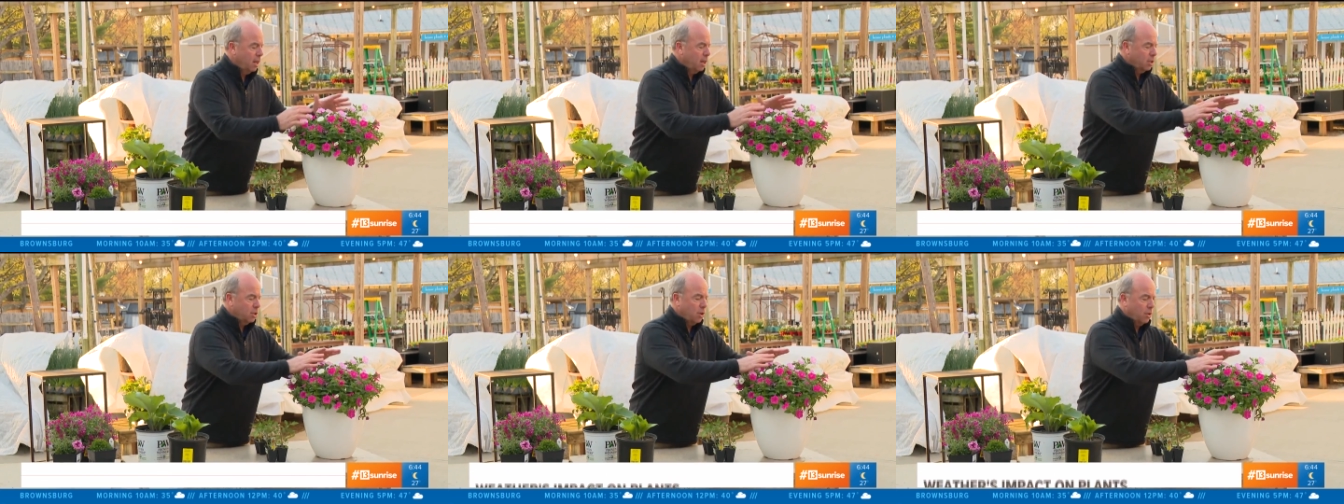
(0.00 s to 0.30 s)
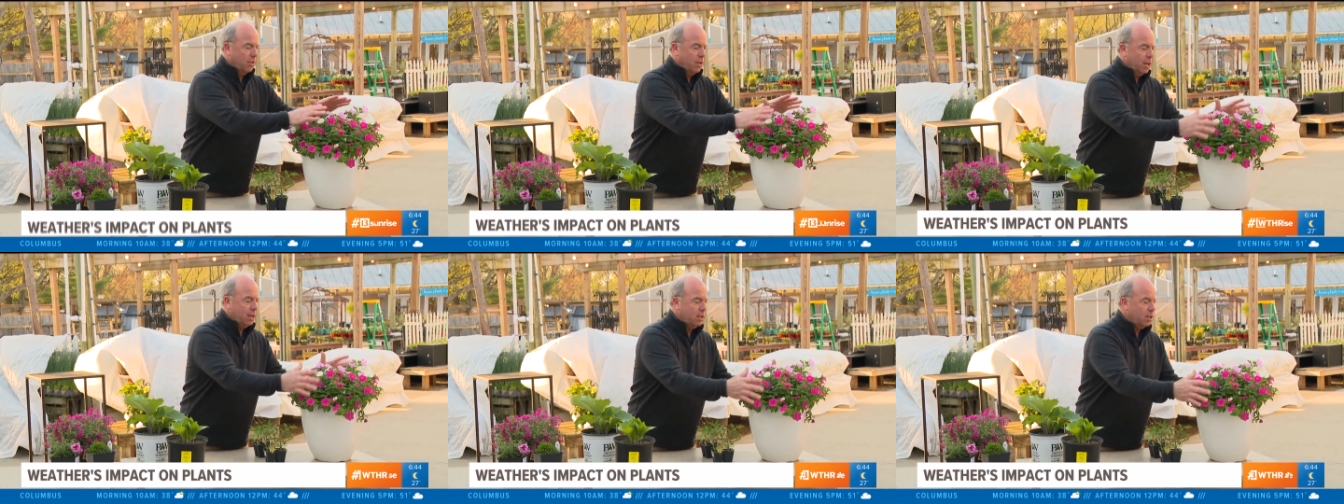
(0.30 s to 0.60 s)

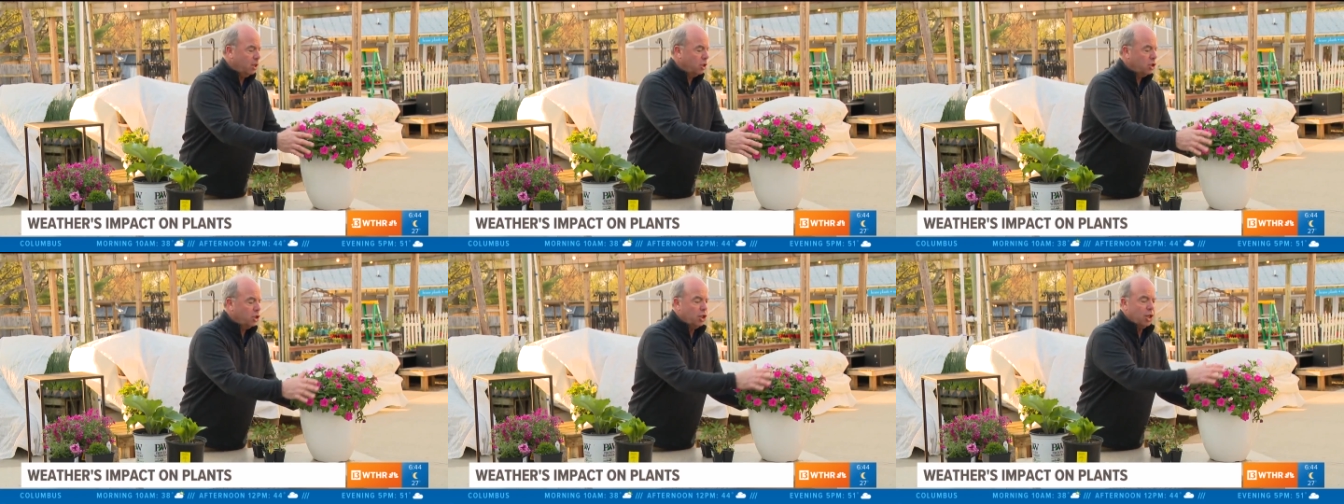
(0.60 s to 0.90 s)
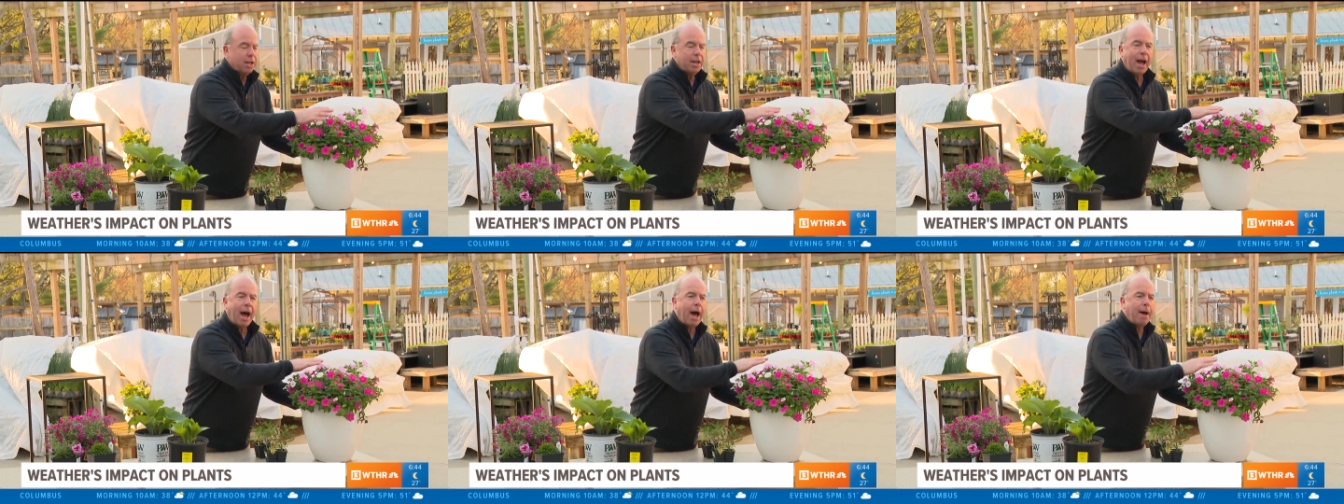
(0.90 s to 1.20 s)
So this
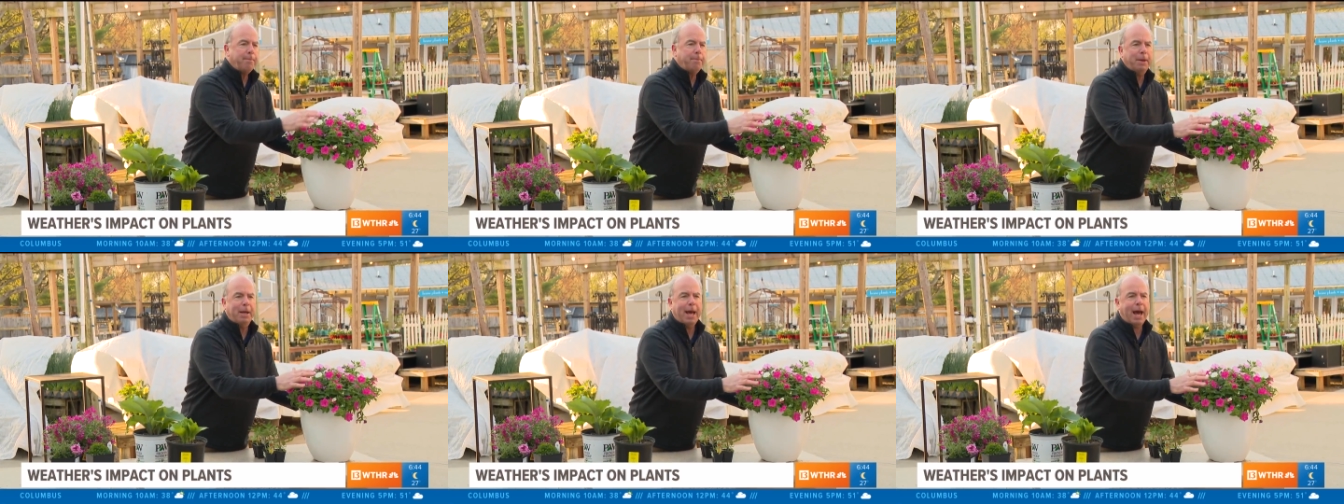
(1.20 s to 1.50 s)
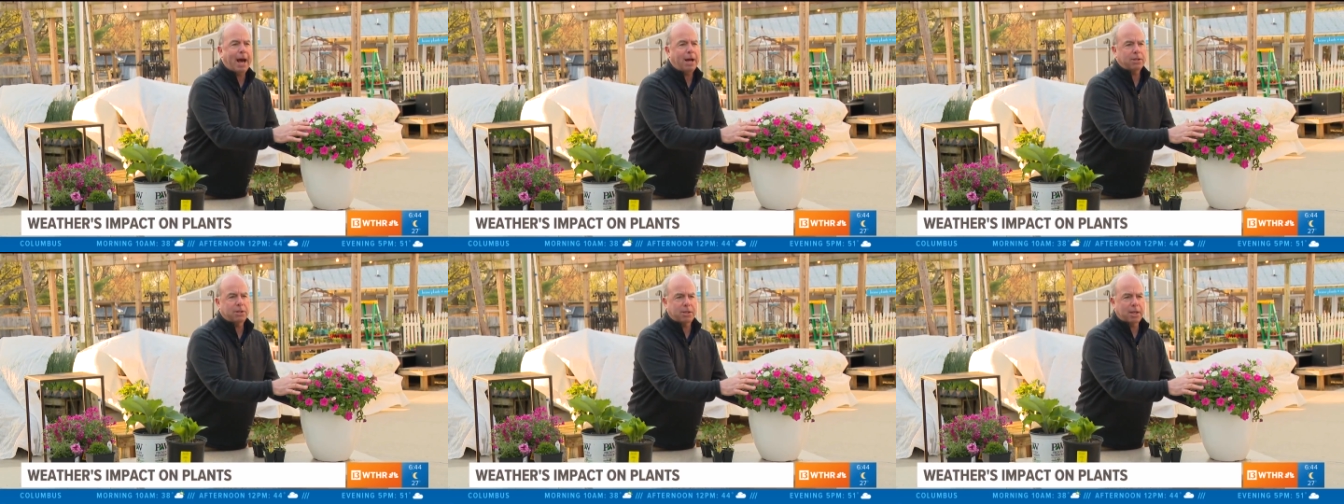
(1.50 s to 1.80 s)
should not be
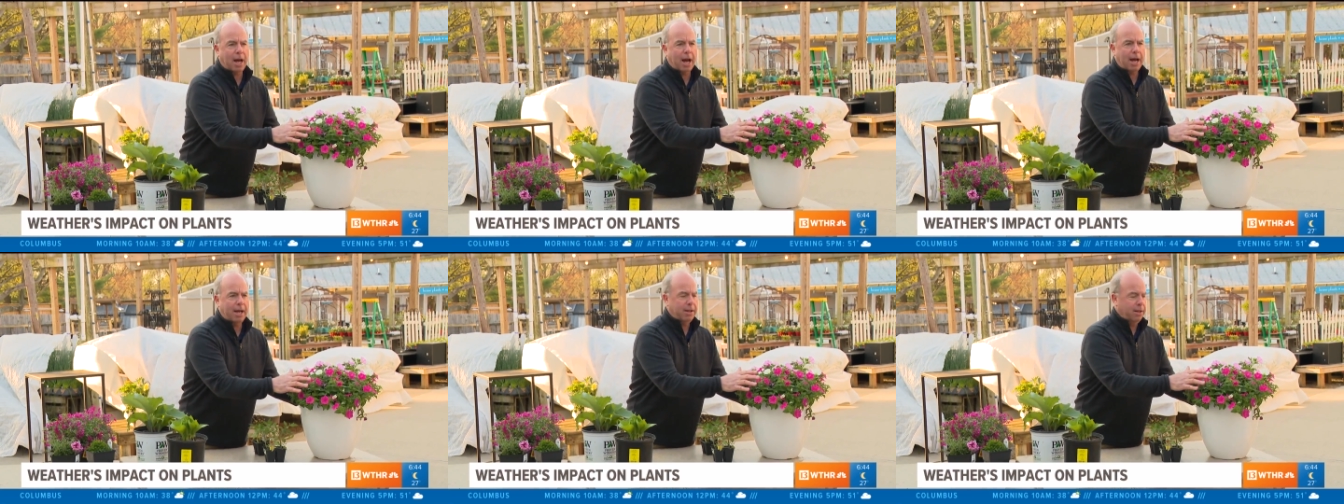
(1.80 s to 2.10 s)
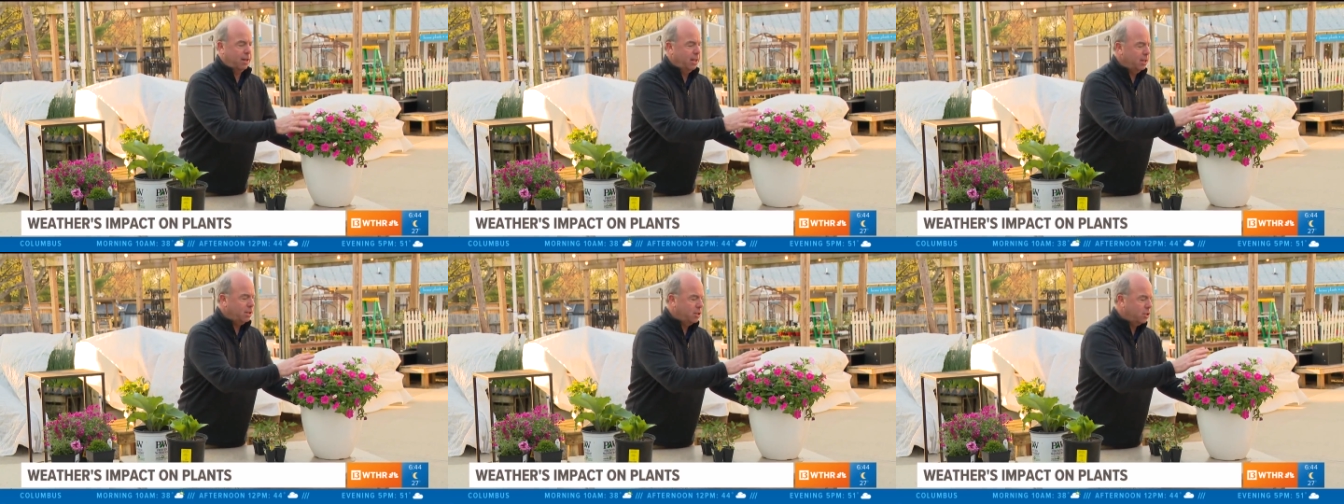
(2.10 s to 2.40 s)
outside.
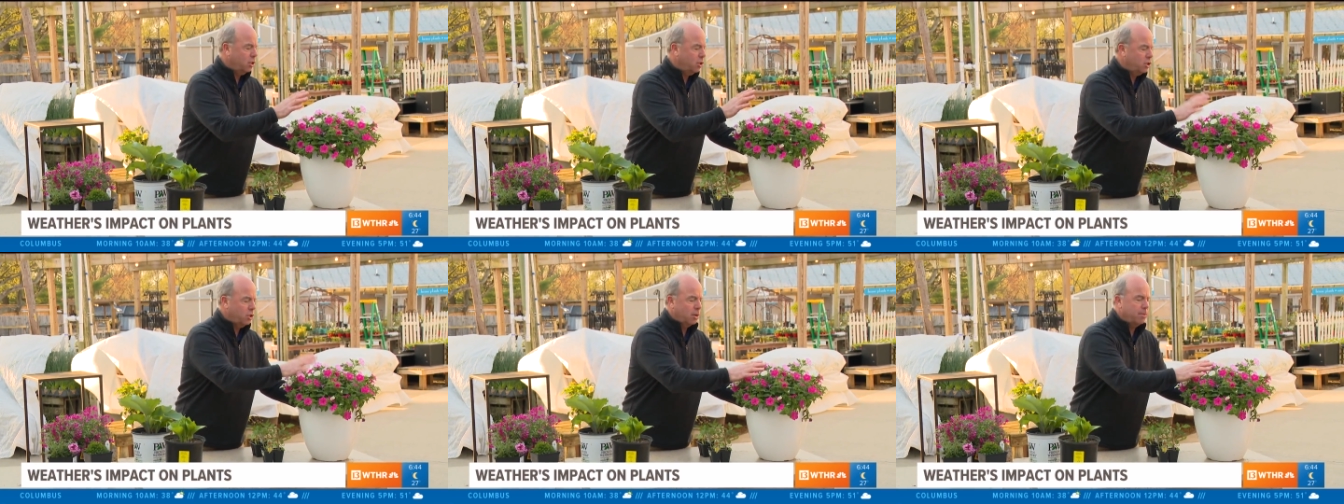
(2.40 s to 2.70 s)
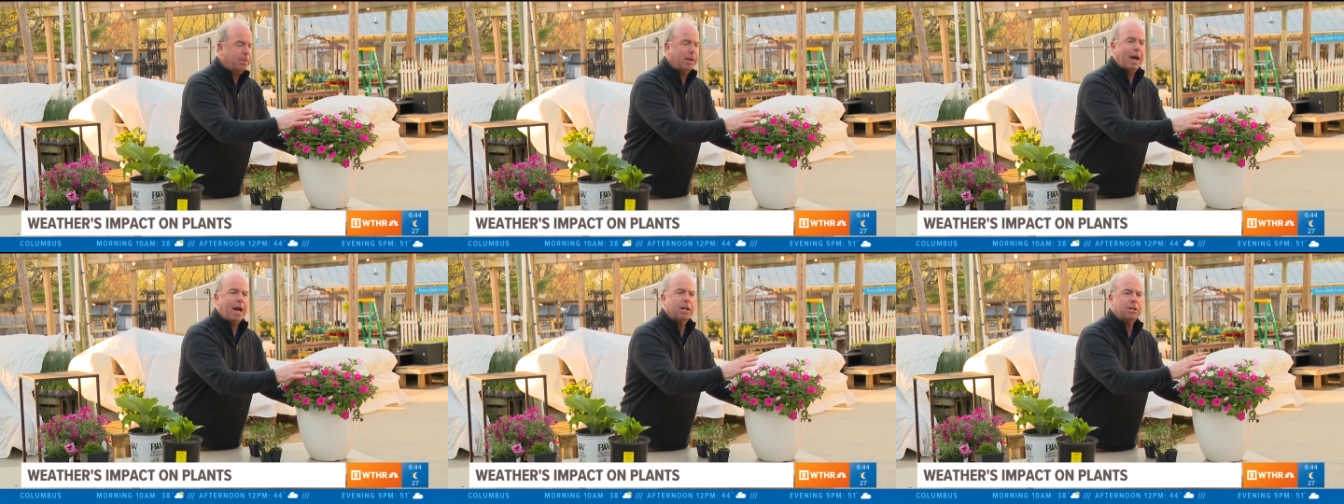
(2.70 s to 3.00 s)
This
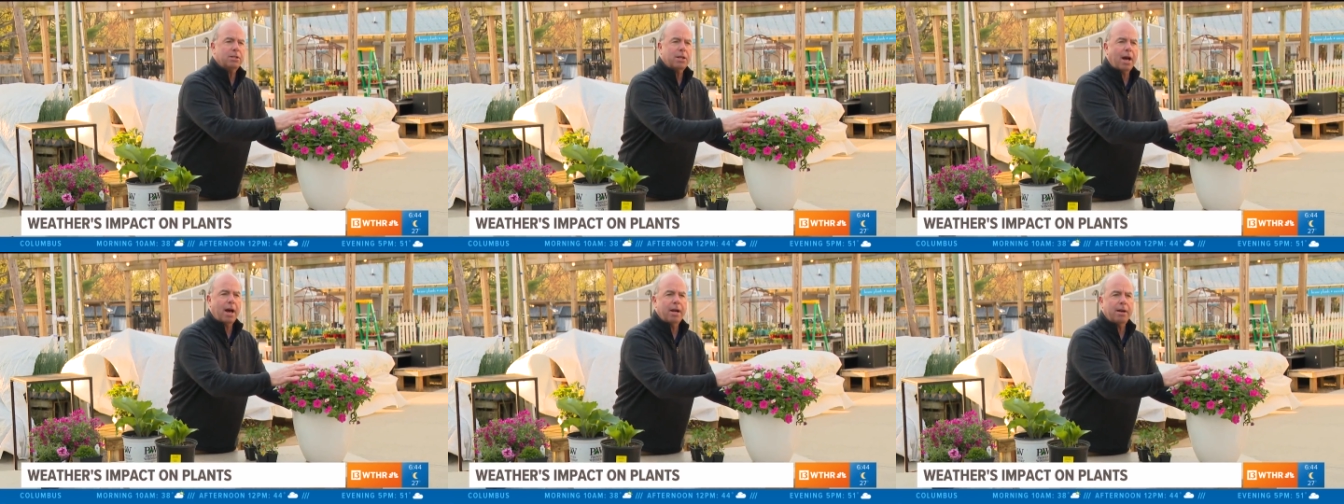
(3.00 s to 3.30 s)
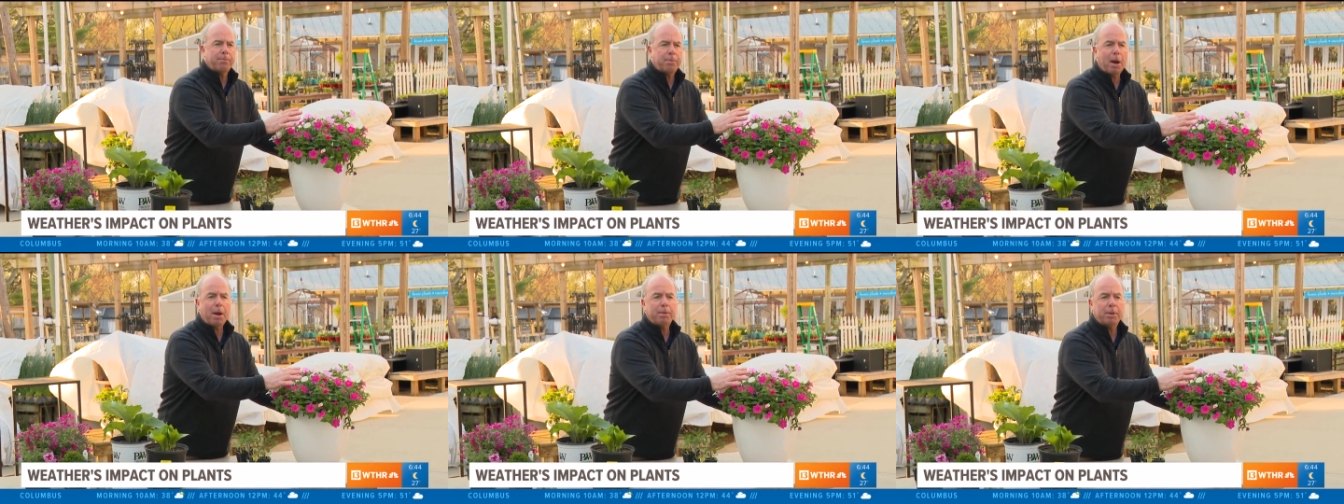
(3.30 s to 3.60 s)
shouldn't be
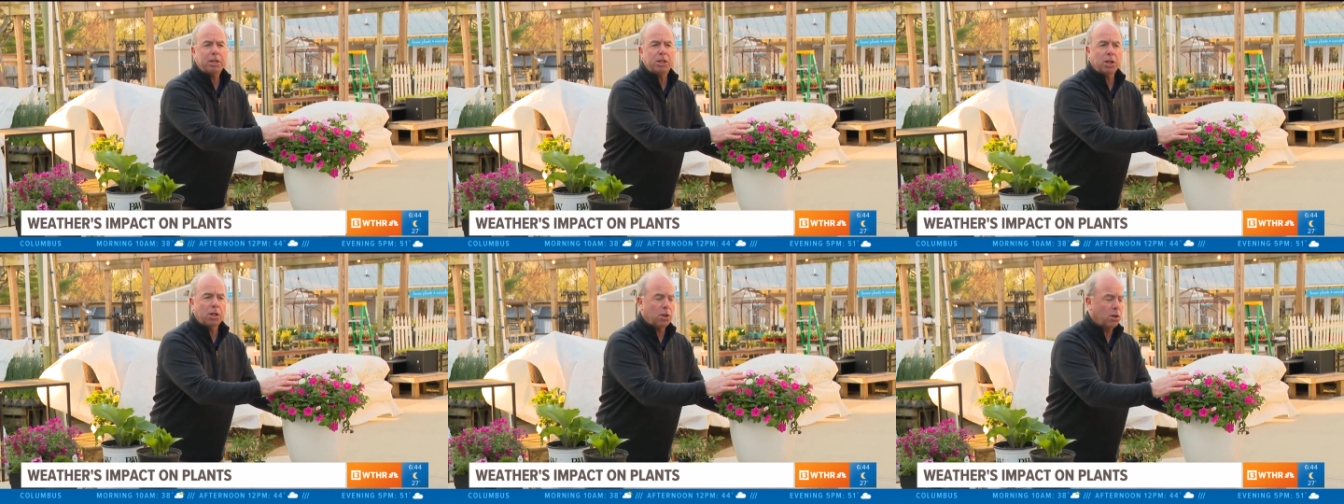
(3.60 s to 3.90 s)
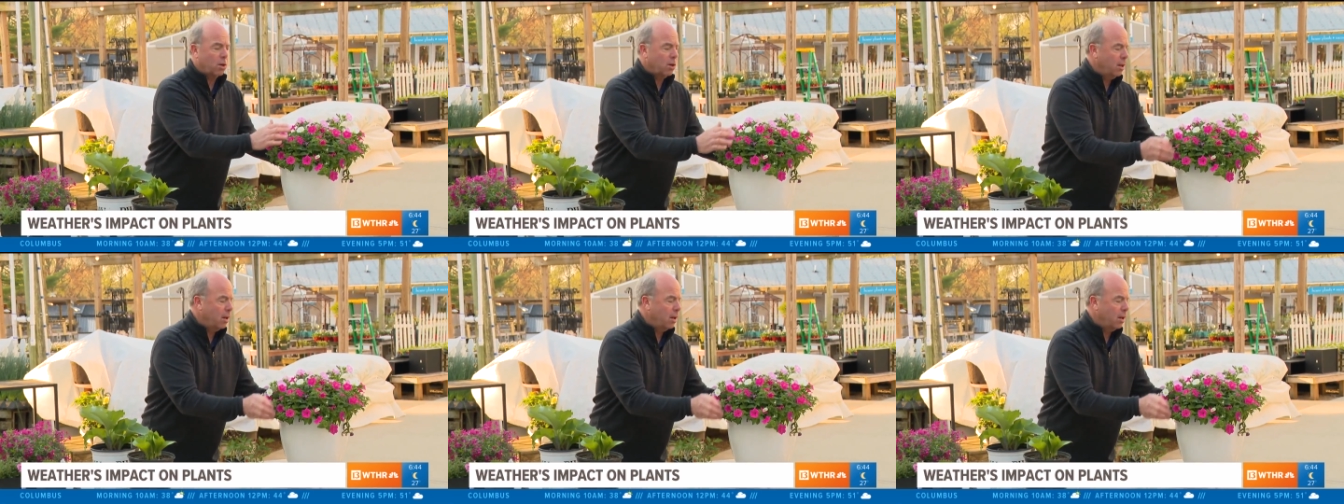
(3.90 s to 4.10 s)
outside probably till